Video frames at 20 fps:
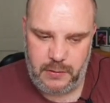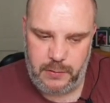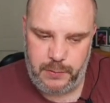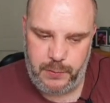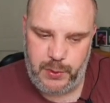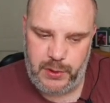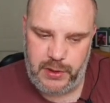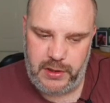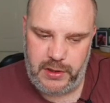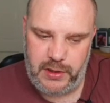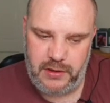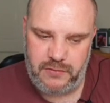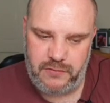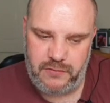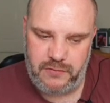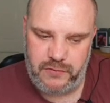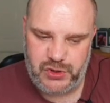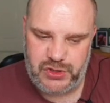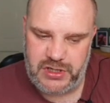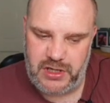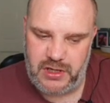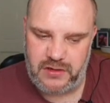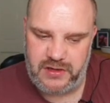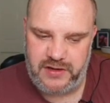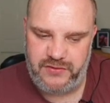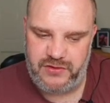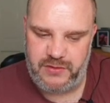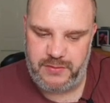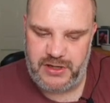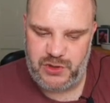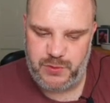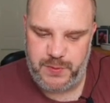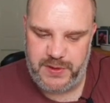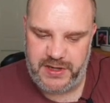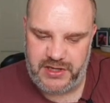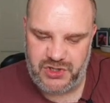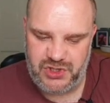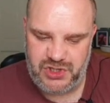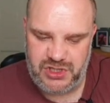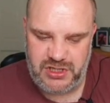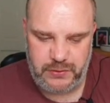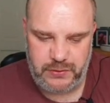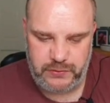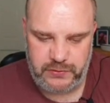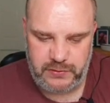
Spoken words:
but Roshcard gives a much bigger shield,